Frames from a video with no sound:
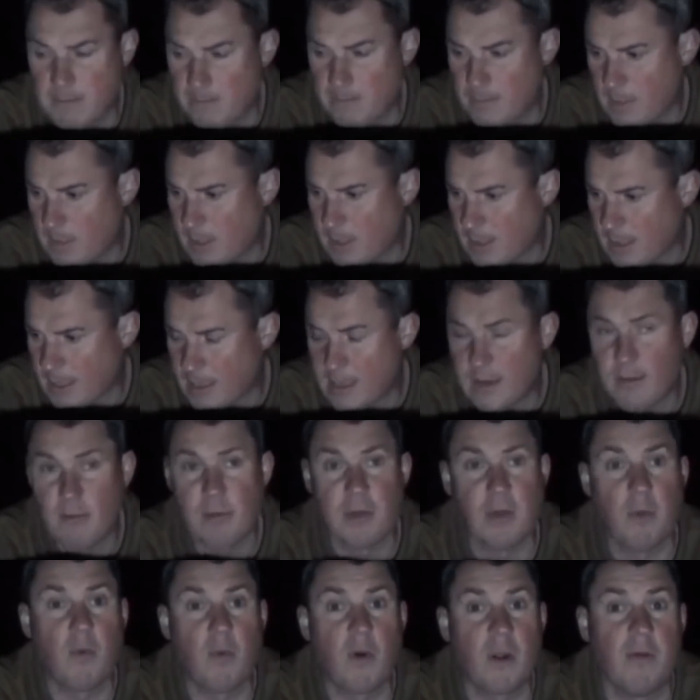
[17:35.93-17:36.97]
And for
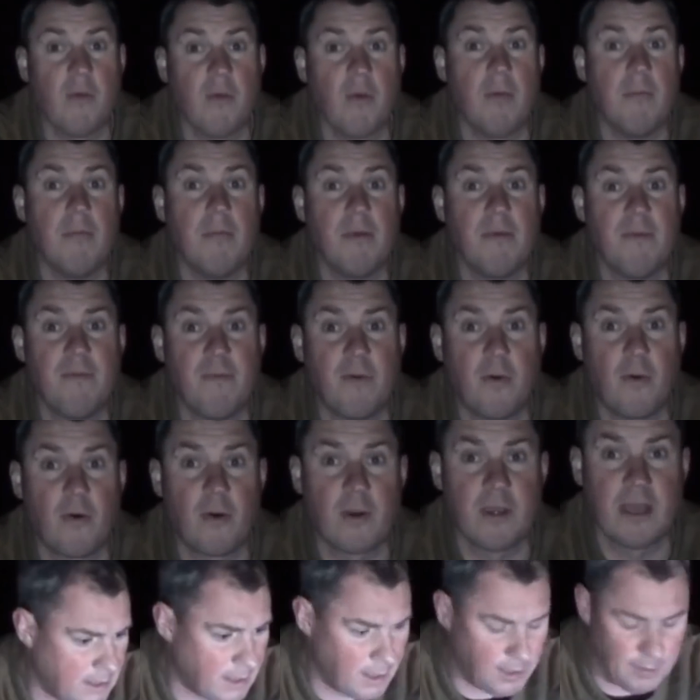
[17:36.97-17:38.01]
this video
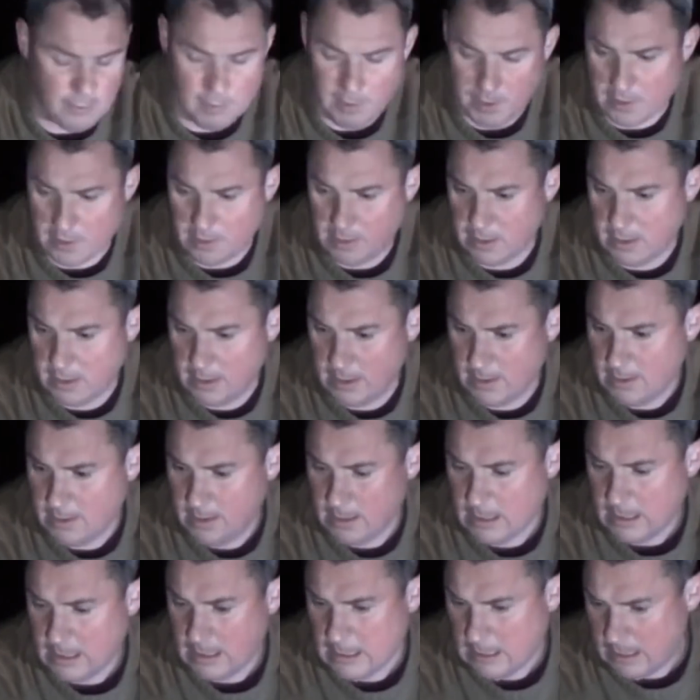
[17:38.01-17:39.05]
I've come down
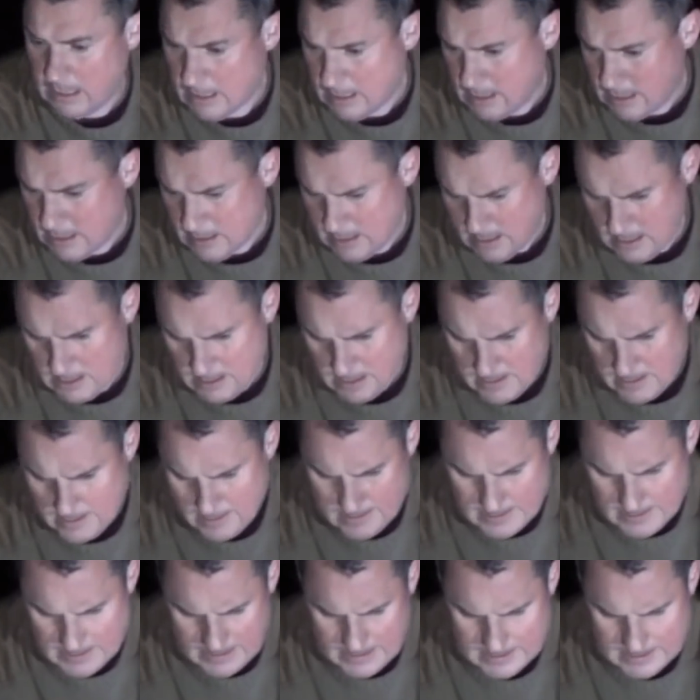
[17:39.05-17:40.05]
to the festival carp